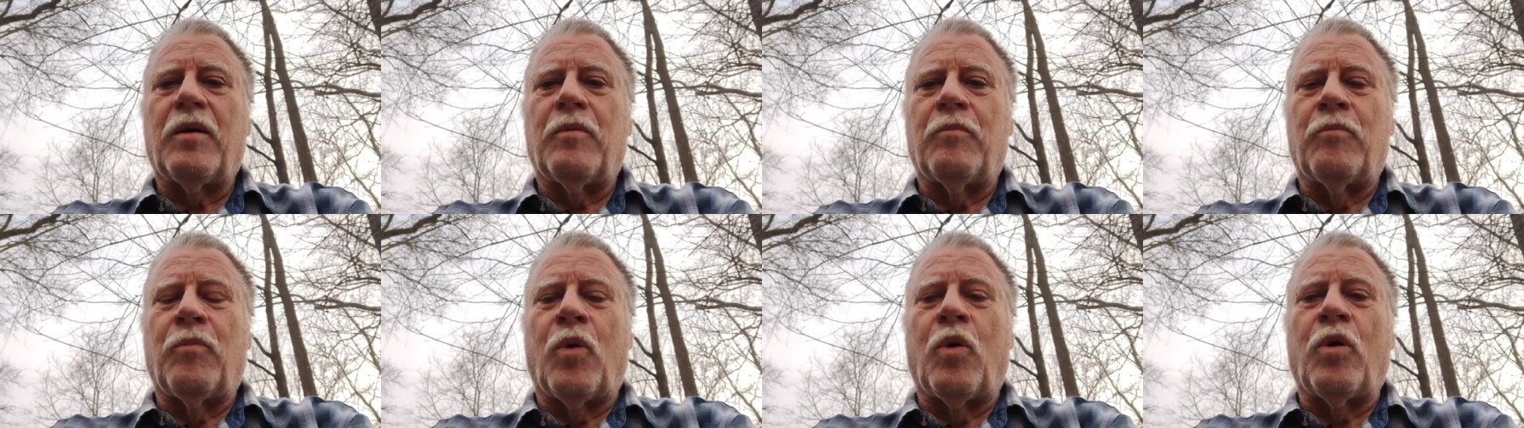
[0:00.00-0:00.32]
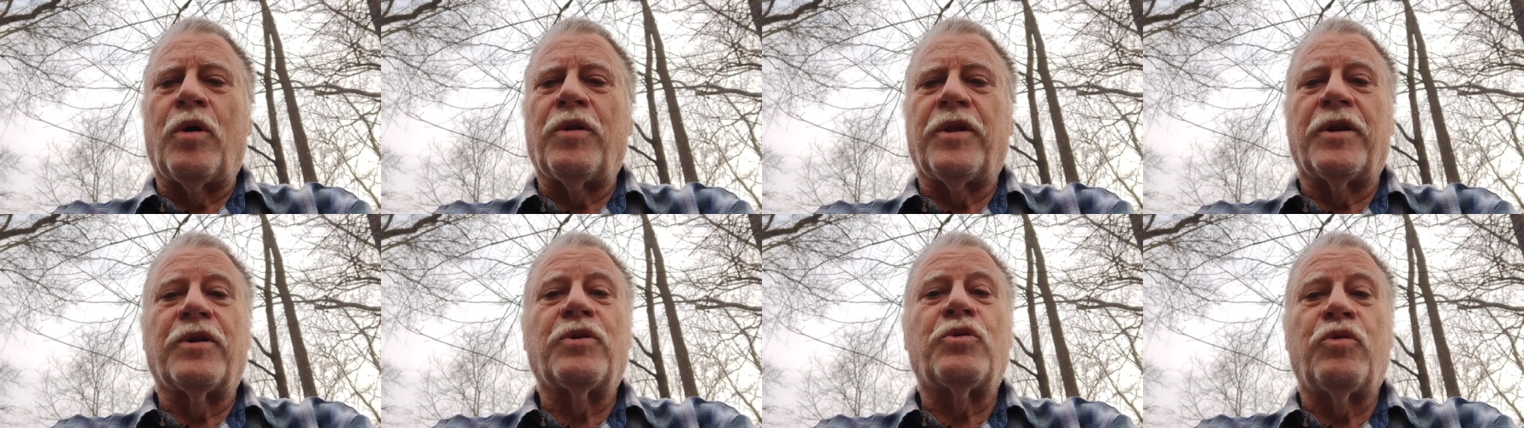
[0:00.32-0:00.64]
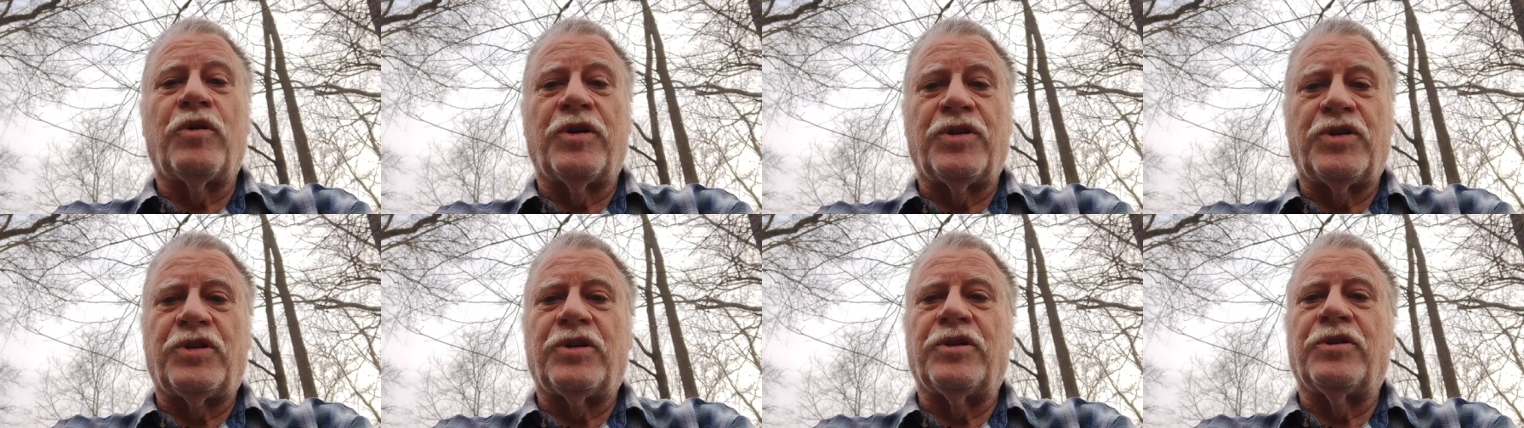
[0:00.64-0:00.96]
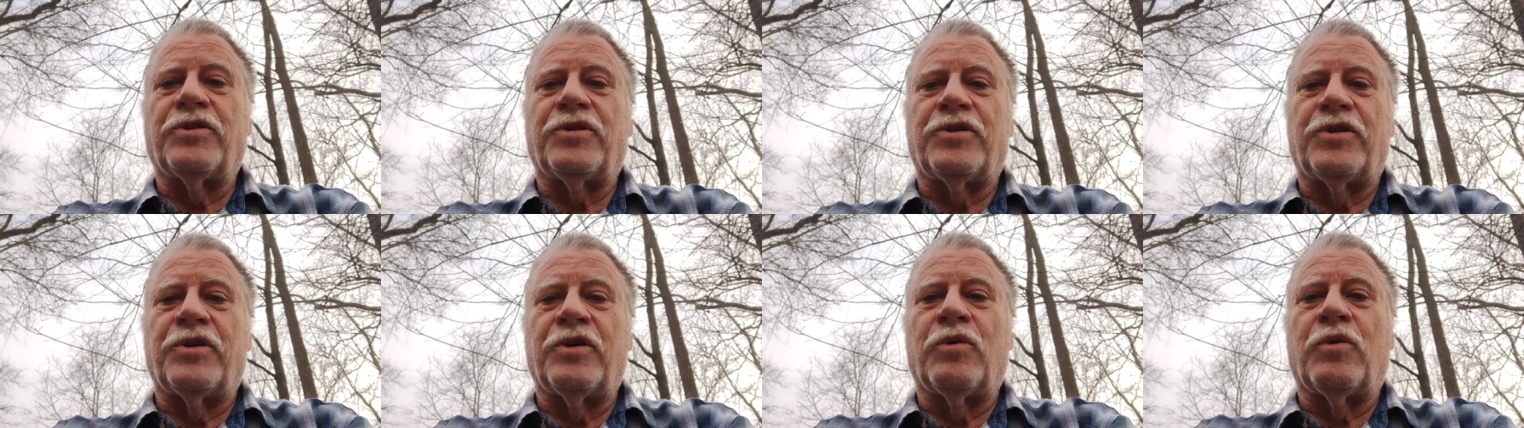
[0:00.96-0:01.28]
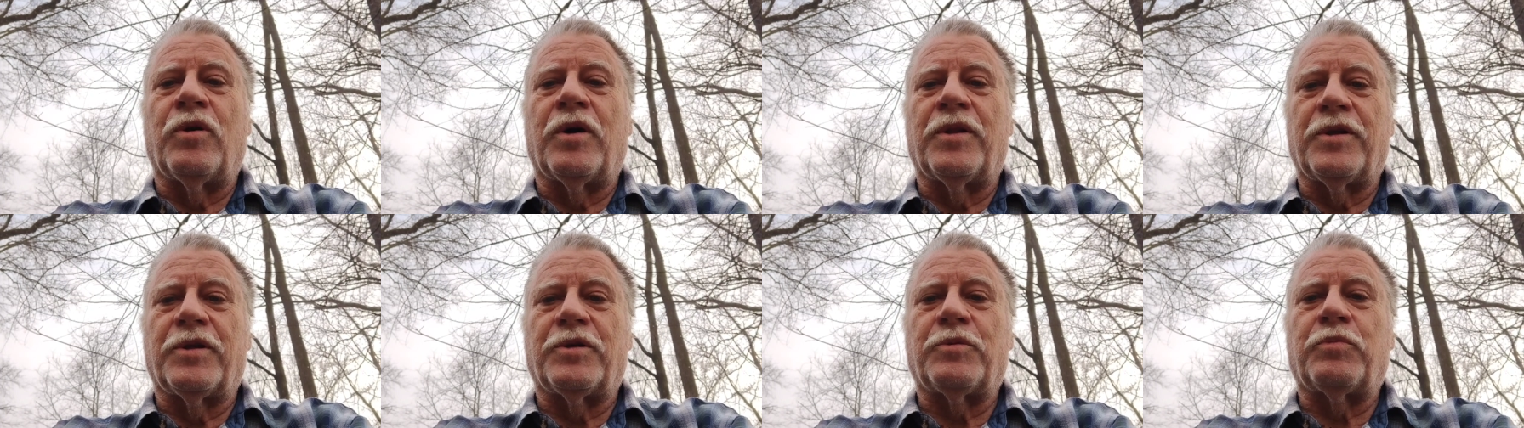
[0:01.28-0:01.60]
more than Christians do
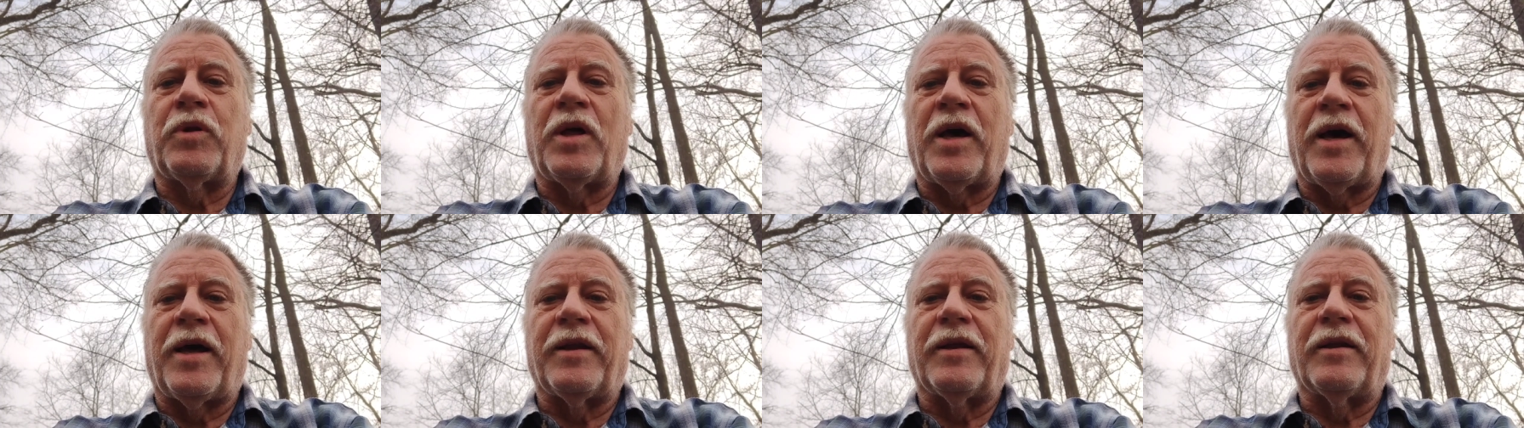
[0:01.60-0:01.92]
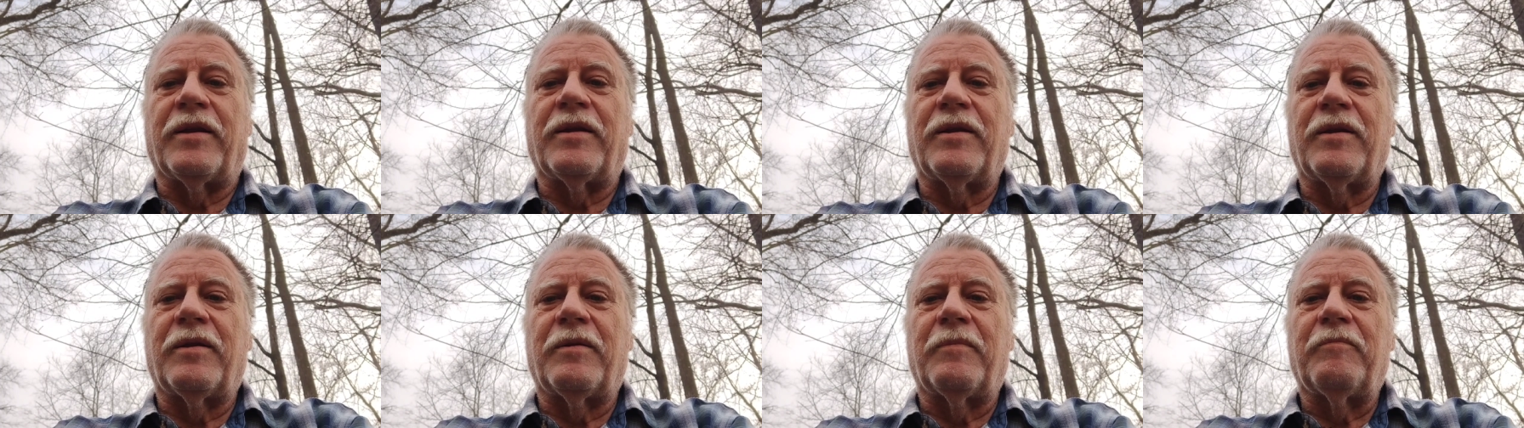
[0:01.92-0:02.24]
on this planet,